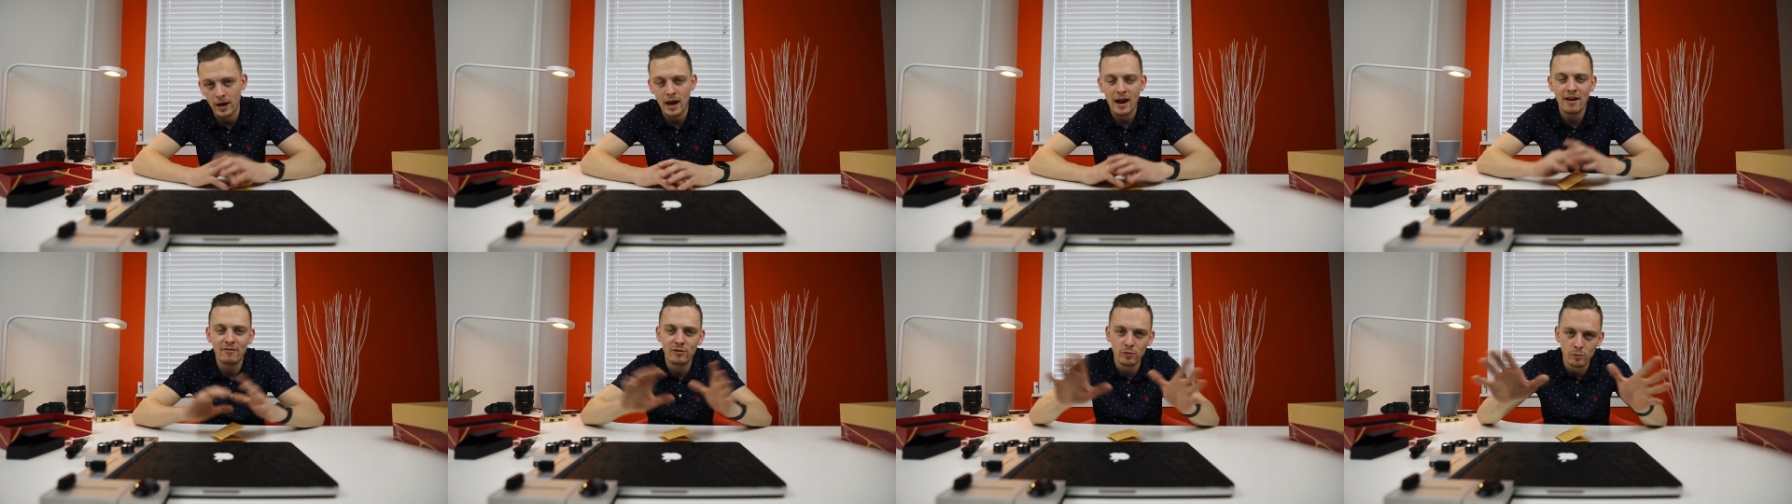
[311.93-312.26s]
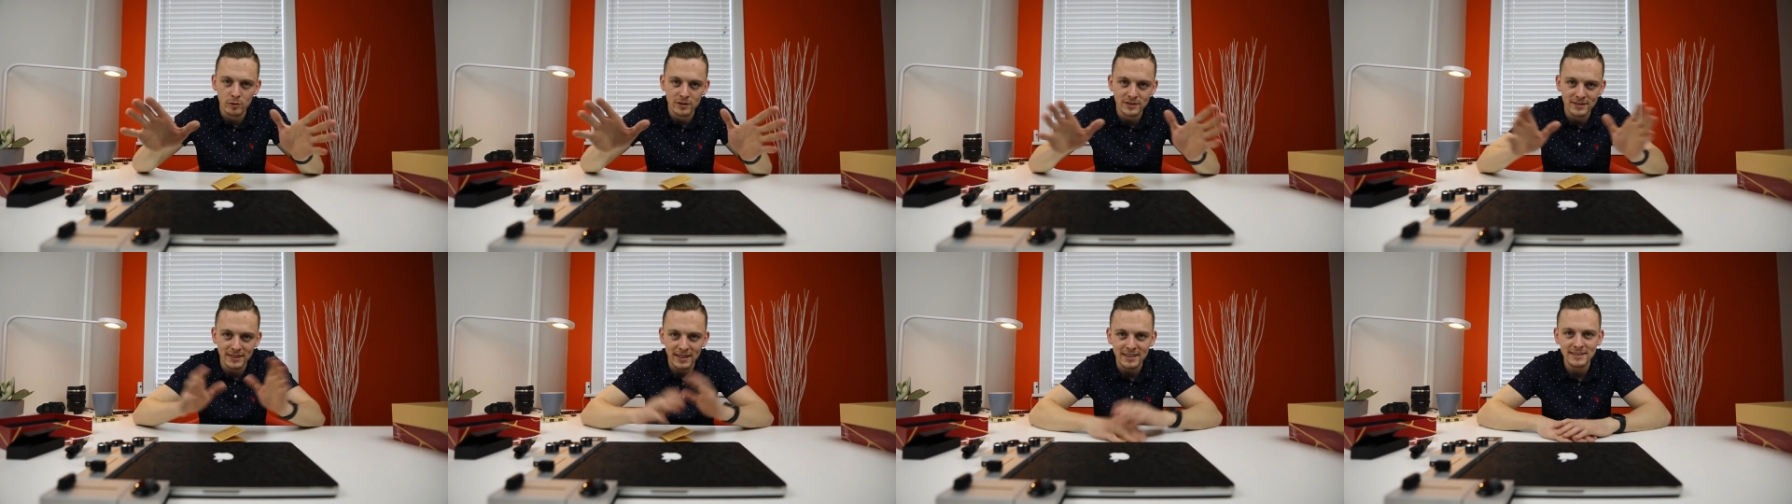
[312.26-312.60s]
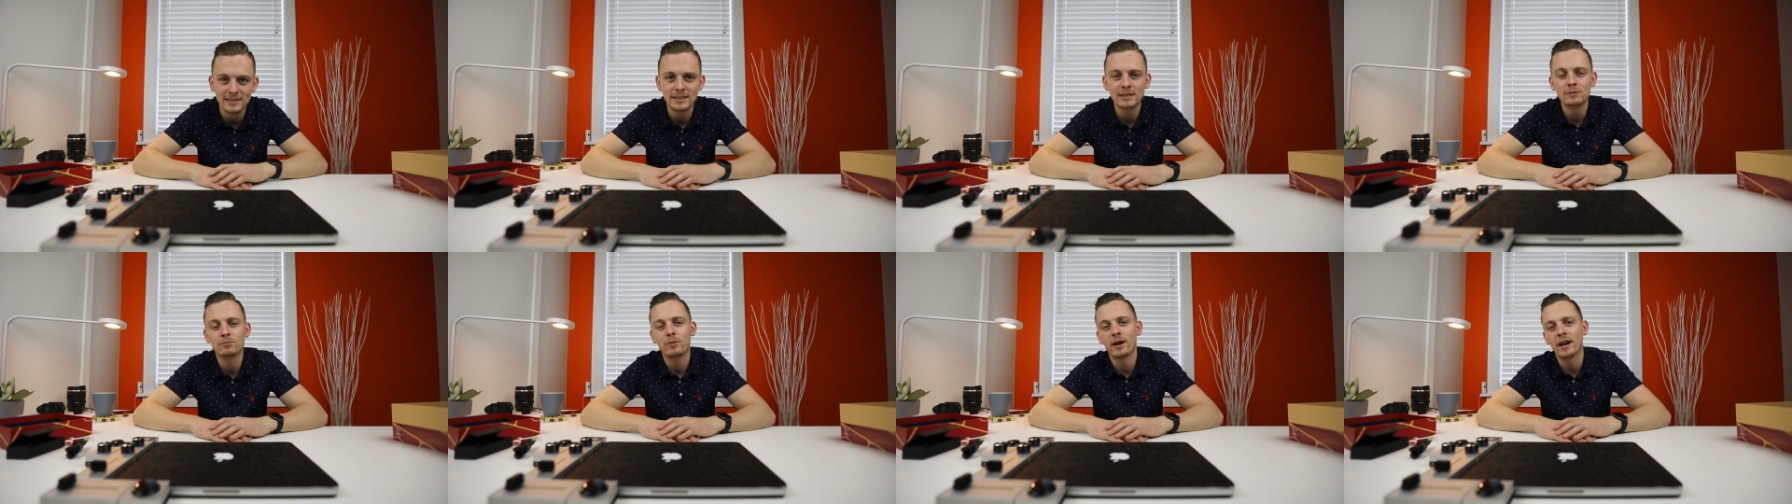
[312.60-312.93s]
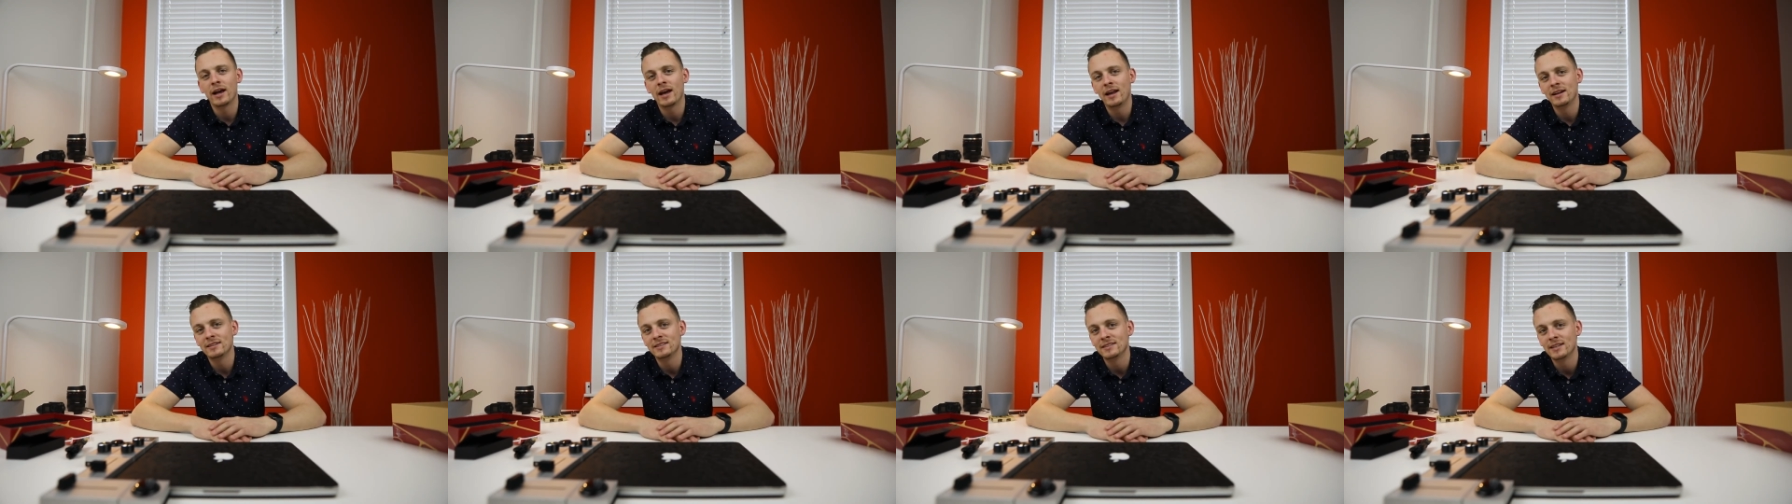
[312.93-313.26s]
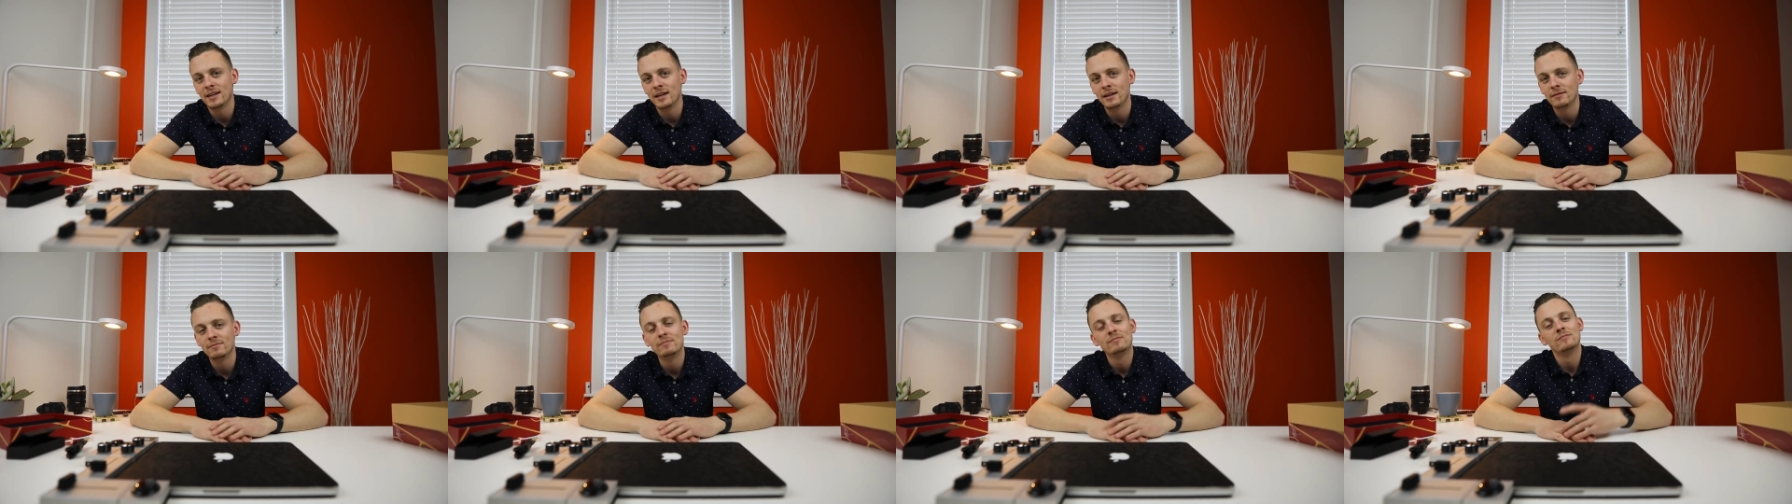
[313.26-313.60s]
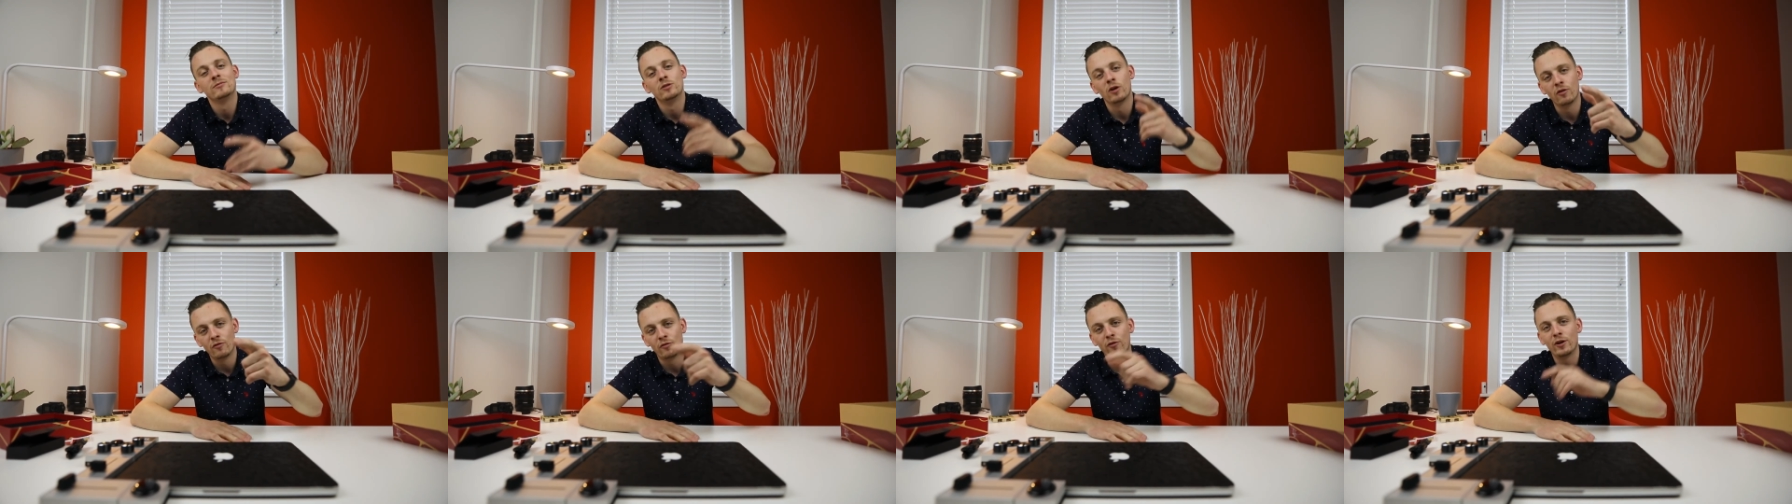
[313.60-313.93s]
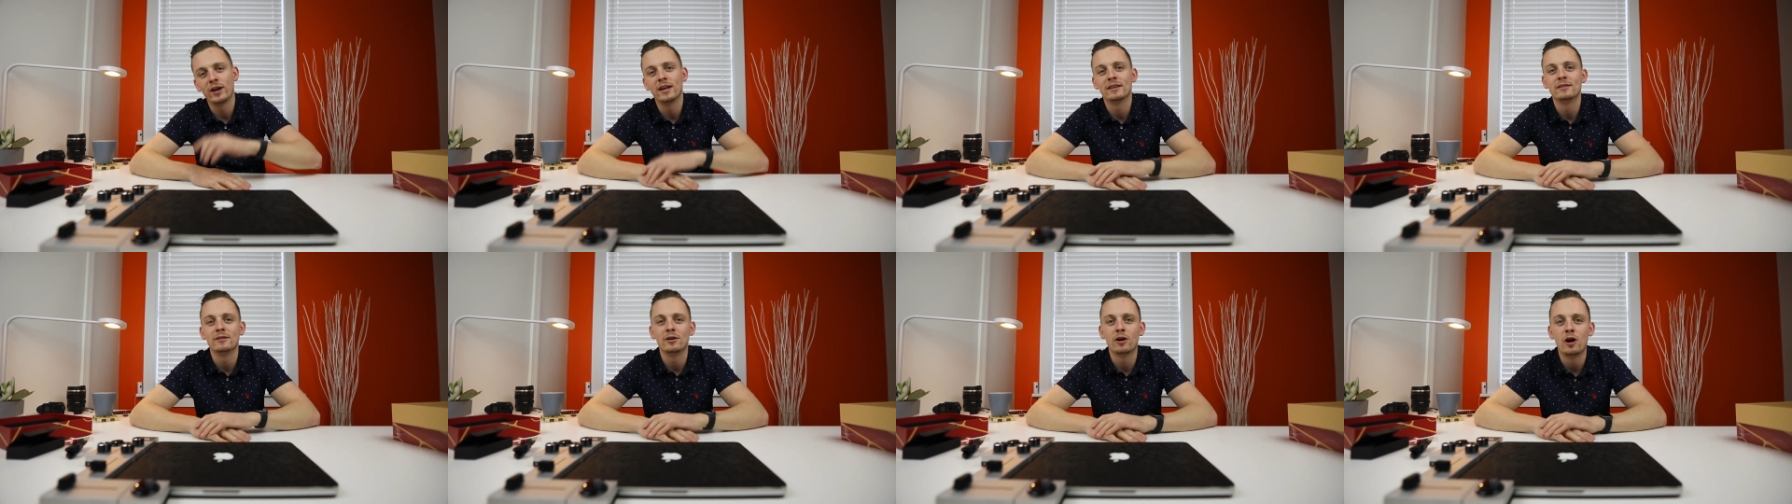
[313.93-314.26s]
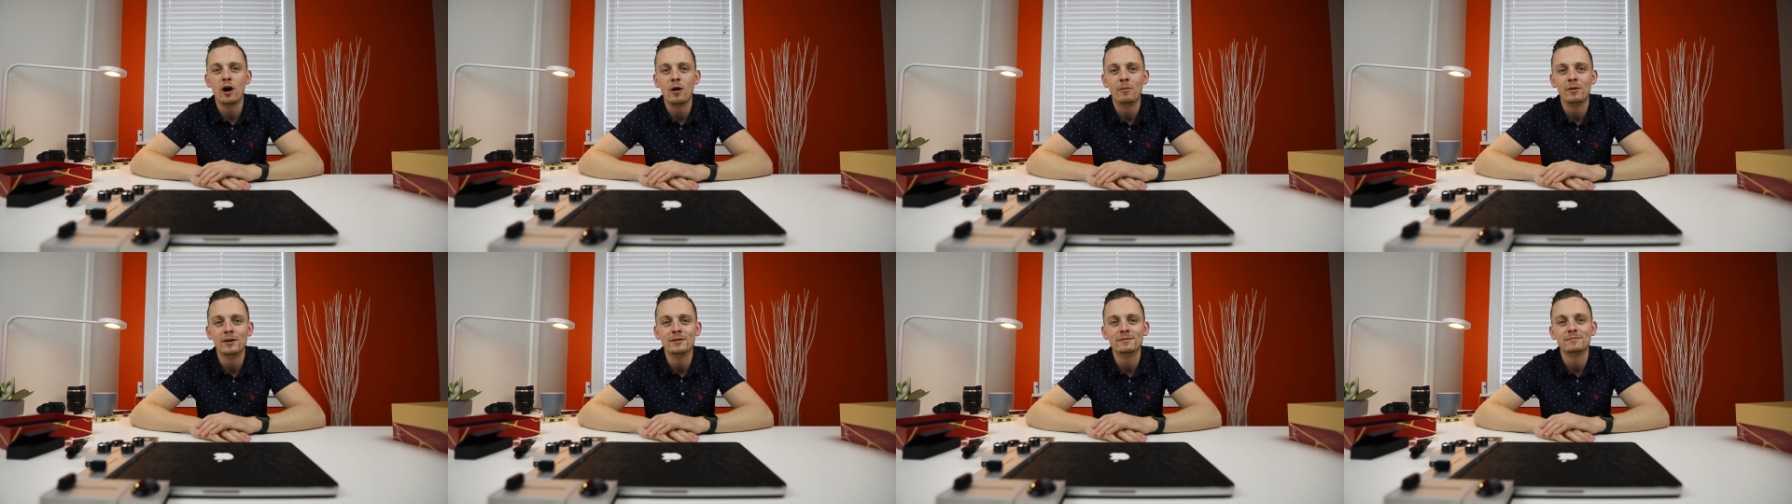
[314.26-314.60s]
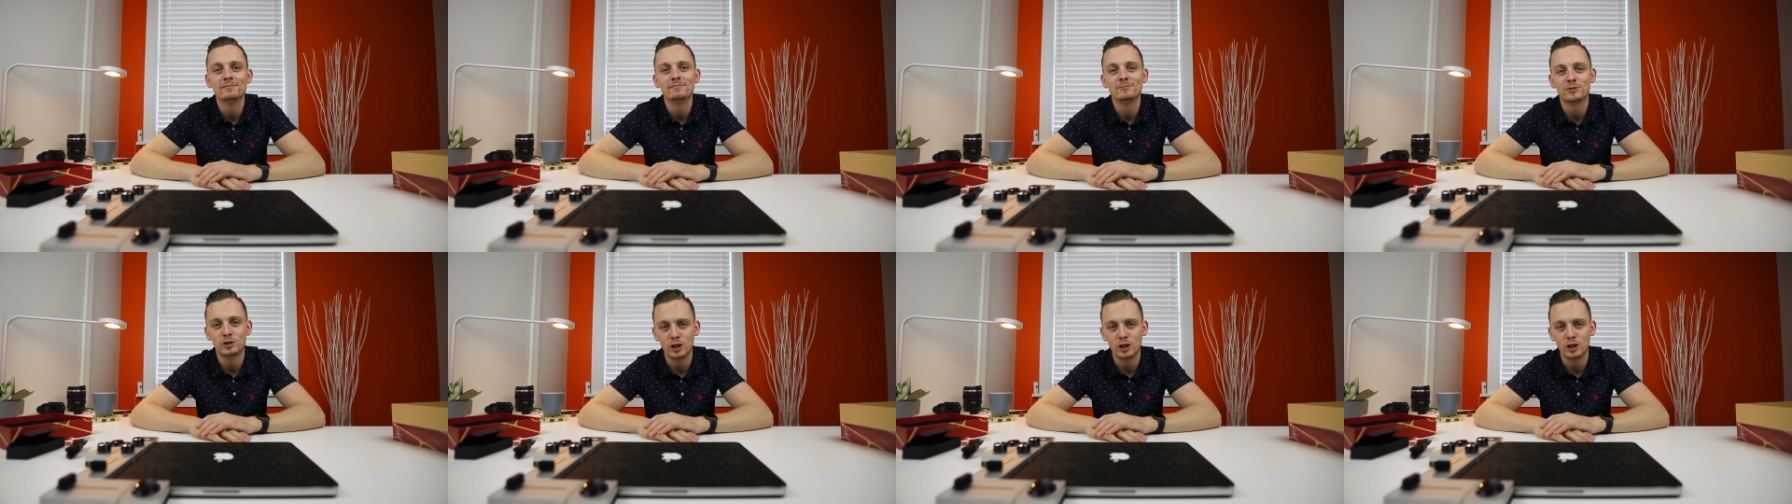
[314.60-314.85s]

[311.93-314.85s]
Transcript: everyone says this, but I gotta say it. Don't forget to comment,